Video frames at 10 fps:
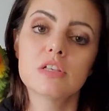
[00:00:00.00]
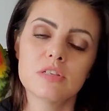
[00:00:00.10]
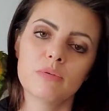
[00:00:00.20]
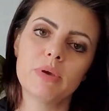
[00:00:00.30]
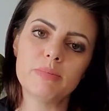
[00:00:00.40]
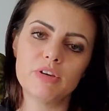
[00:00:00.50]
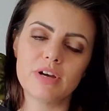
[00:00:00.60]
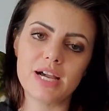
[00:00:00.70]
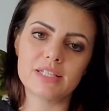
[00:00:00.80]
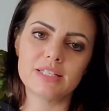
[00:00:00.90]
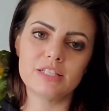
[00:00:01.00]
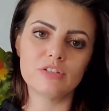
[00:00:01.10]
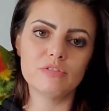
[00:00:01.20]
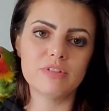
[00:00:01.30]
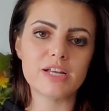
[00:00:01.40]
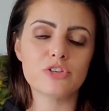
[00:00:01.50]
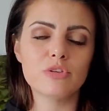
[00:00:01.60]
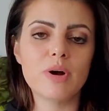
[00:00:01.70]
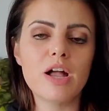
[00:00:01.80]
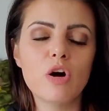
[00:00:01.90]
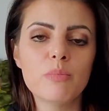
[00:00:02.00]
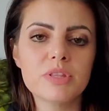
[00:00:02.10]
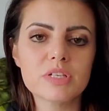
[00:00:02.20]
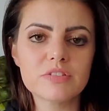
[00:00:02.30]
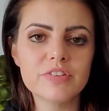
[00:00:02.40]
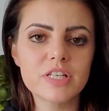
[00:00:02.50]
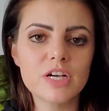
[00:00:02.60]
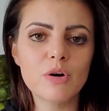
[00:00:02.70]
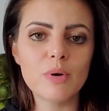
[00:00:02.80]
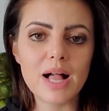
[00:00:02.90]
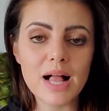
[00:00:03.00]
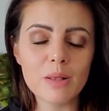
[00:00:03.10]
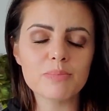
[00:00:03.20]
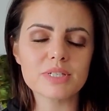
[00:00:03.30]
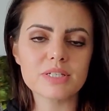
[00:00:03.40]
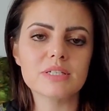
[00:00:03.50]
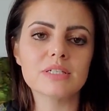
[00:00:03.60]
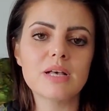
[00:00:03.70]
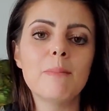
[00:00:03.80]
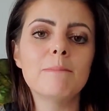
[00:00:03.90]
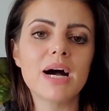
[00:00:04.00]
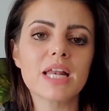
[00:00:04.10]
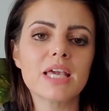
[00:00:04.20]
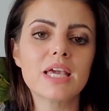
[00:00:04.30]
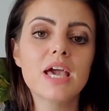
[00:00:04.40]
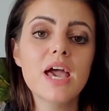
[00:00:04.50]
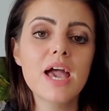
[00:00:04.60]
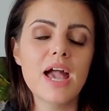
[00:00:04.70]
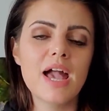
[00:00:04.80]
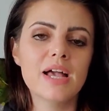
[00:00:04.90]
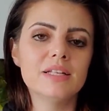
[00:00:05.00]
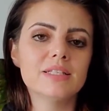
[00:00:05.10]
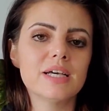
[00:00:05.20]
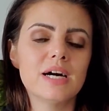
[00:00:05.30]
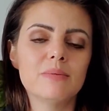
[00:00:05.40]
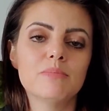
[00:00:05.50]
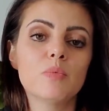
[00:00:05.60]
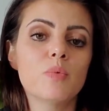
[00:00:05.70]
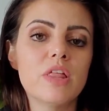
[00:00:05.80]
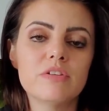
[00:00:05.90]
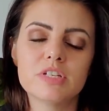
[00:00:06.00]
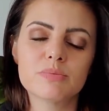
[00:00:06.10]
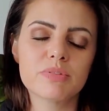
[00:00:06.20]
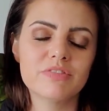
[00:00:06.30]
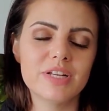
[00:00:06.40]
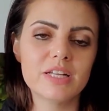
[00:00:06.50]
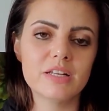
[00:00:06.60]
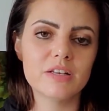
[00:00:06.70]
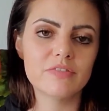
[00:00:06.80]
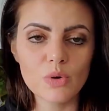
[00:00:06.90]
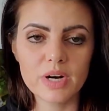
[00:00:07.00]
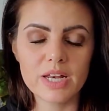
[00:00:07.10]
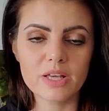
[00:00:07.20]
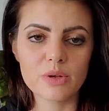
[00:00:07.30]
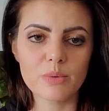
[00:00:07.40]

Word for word: So maybe you guys need to do that too. I hope this video helps somebody and um, whether it's preventative or any other